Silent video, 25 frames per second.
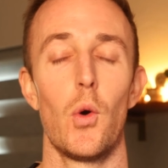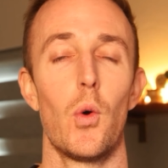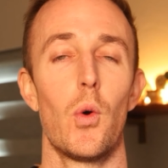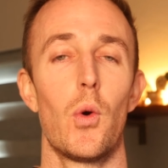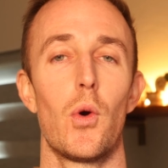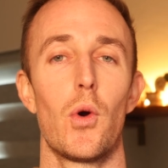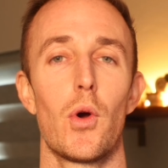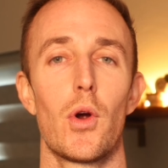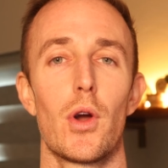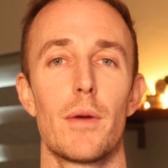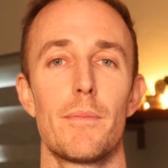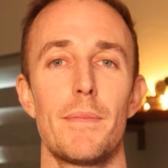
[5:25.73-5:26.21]

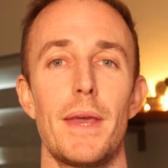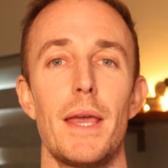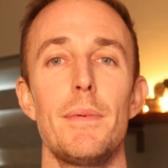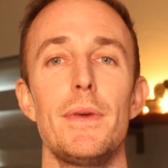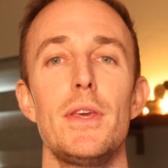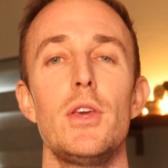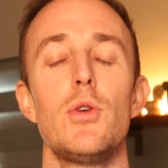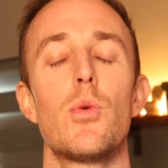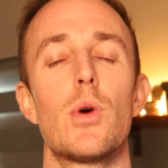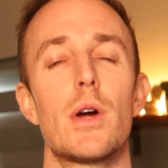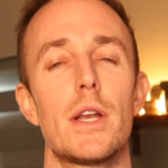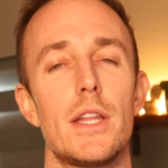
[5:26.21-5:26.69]
Or
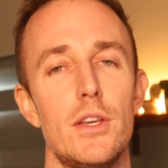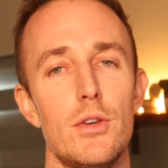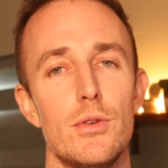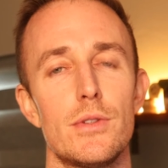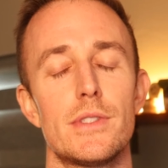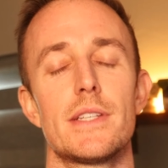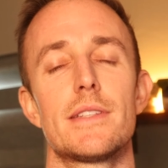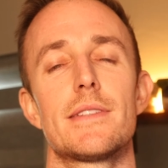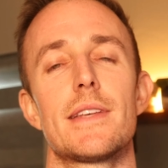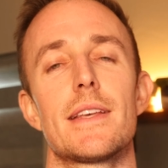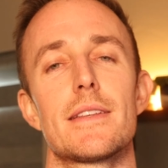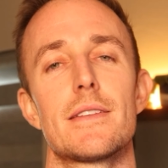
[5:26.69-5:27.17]
maybe you want to
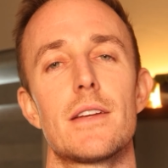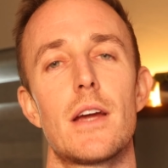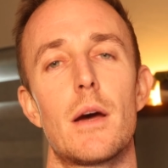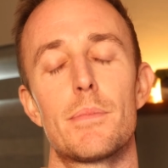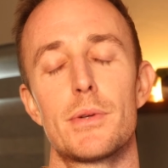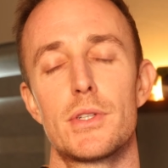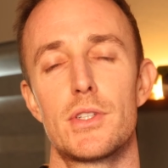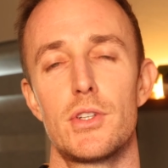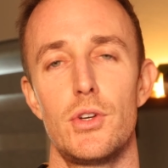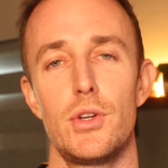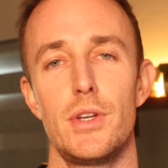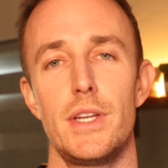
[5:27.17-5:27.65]
use this as an
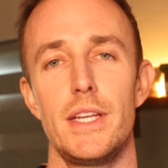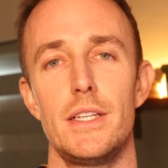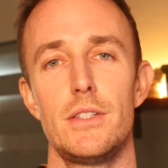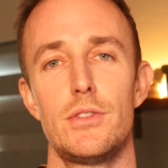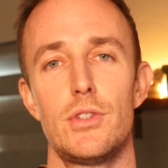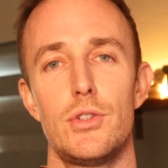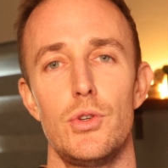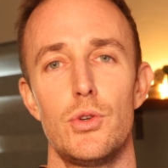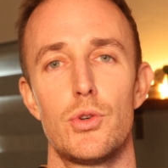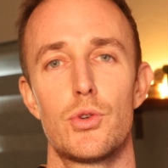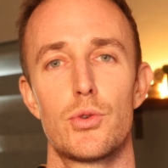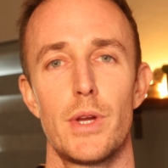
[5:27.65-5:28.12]
opportunity
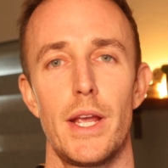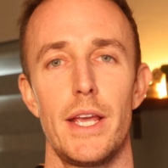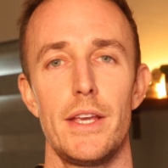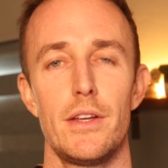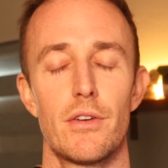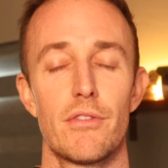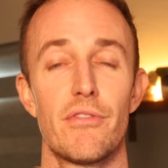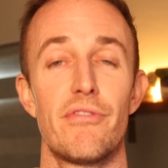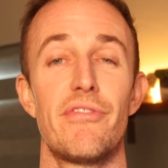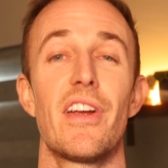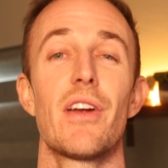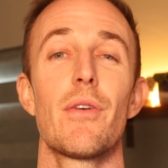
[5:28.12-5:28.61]
to create
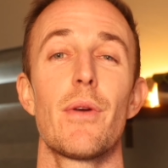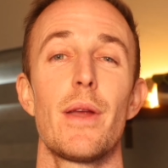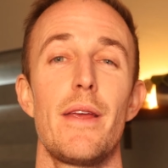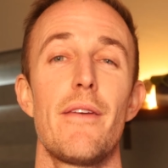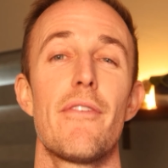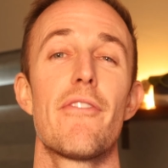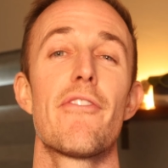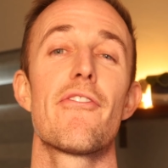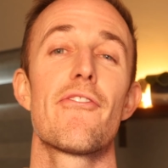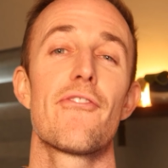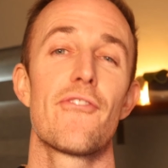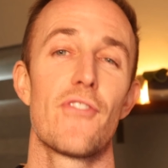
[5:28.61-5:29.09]
your
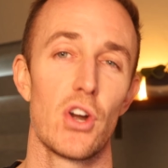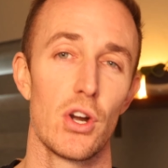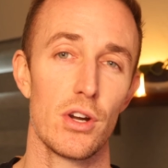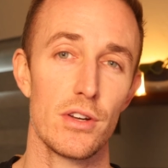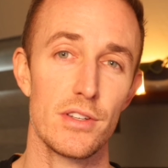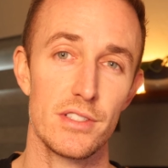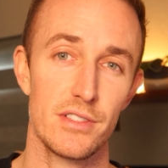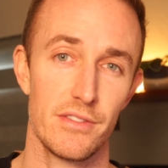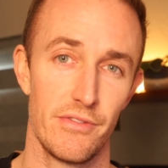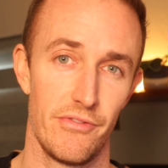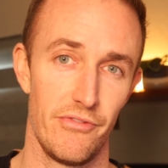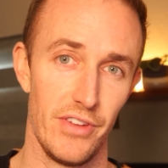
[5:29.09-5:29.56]
very
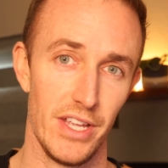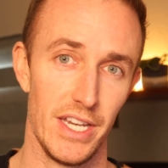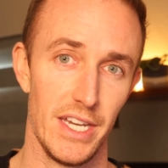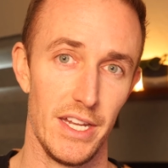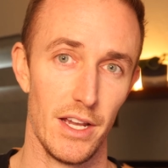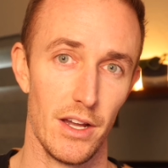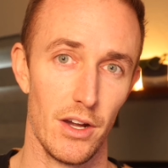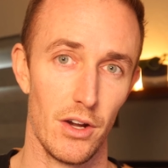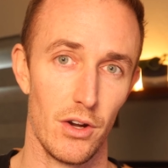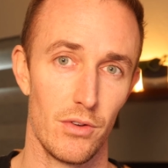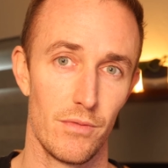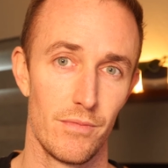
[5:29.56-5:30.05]
first
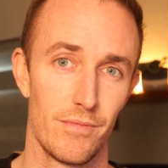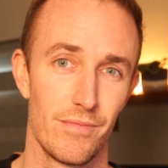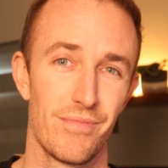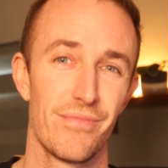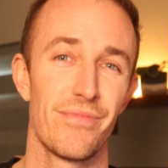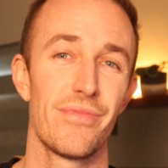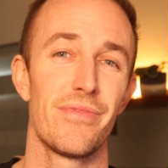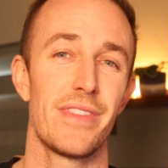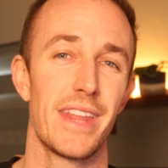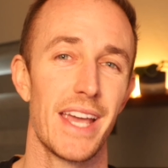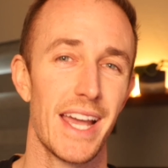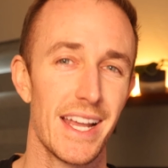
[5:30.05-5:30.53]
video.
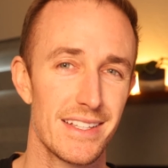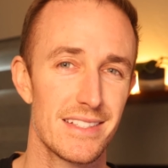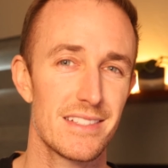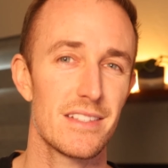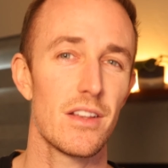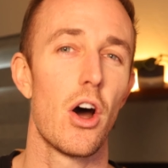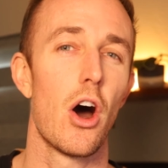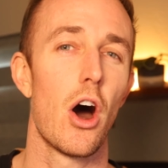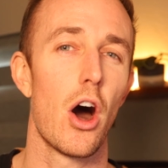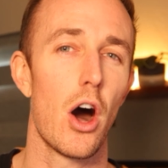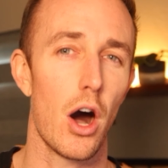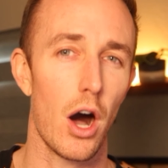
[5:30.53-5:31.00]

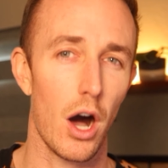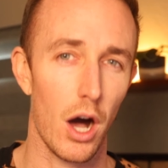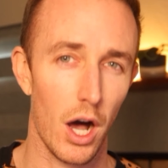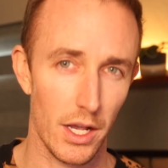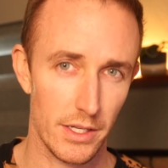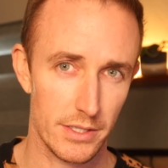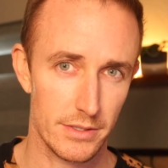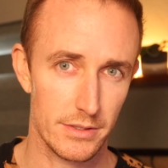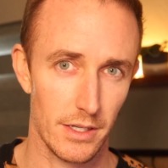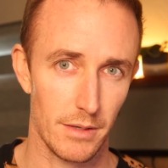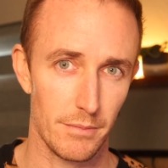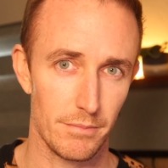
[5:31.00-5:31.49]
That's
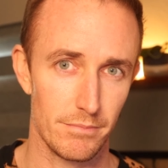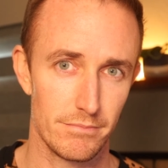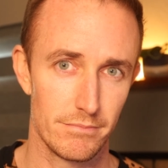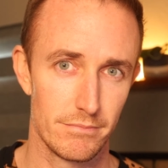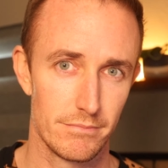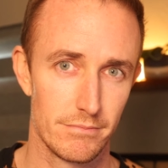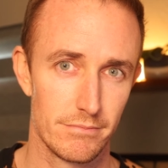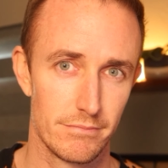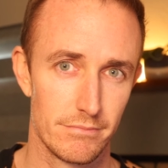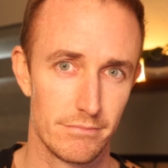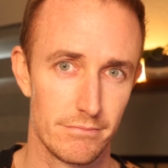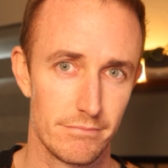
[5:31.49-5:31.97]
awesome.
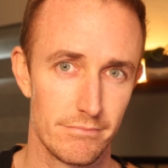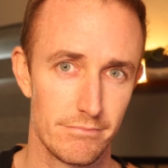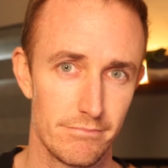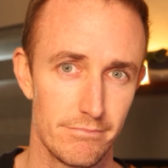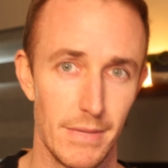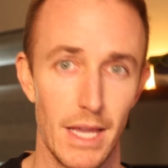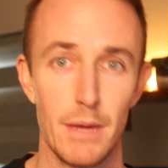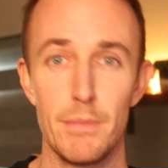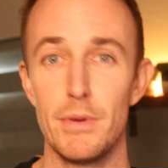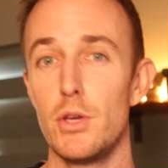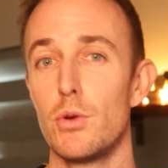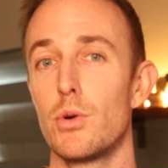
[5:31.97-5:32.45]

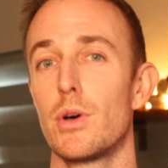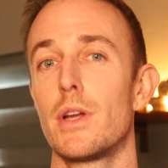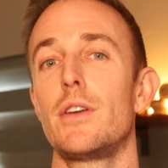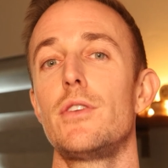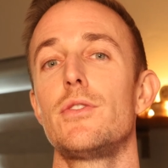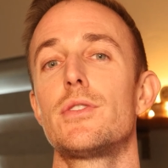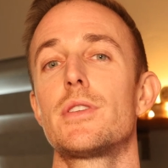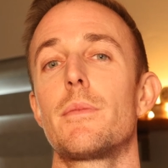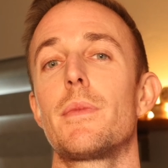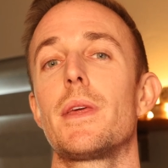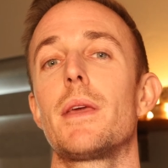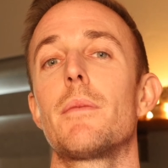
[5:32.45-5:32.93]
Maybe you want
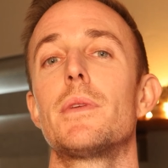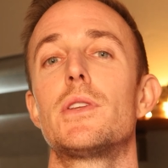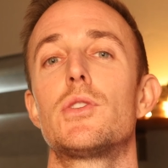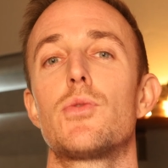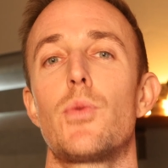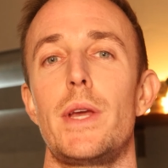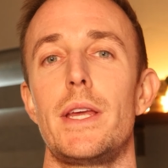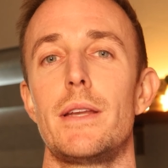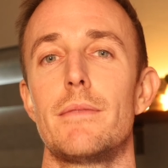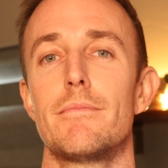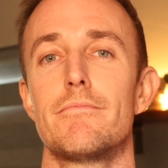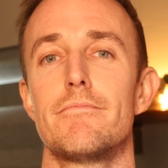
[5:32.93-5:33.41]
to do something in
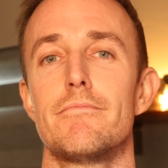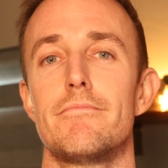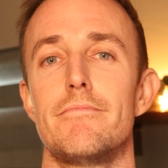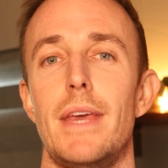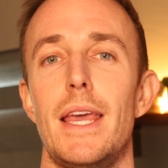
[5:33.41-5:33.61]
between.